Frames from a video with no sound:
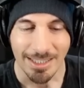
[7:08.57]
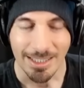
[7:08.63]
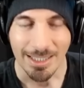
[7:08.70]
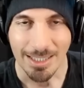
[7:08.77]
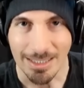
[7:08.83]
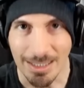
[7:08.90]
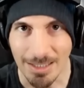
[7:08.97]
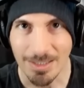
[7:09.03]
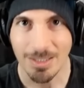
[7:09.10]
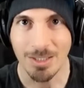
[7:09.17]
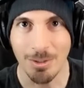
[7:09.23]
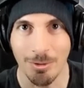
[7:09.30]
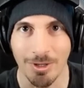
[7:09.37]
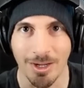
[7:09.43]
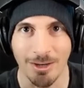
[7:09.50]
He doesn't
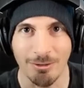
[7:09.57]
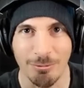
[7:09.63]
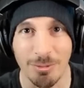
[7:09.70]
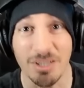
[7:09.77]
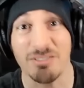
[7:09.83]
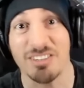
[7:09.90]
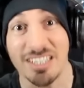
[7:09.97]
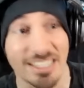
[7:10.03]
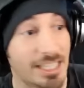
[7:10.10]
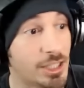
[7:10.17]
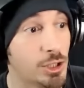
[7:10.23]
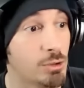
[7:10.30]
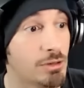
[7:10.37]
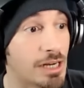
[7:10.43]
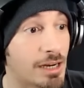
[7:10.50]
do enough, but if he did
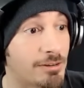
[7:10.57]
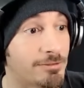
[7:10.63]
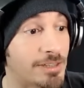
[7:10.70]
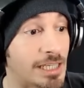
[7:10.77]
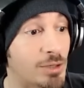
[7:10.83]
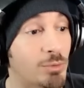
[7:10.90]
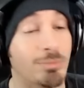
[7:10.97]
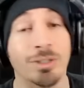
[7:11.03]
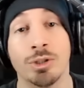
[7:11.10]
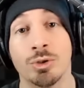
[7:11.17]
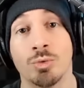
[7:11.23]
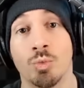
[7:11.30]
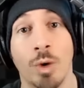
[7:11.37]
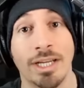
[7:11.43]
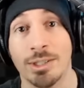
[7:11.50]
do enough, he would be
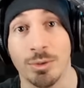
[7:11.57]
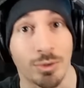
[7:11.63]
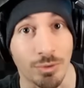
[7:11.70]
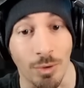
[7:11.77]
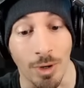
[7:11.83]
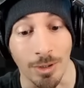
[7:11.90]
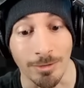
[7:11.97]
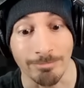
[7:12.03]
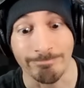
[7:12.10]
way too strong.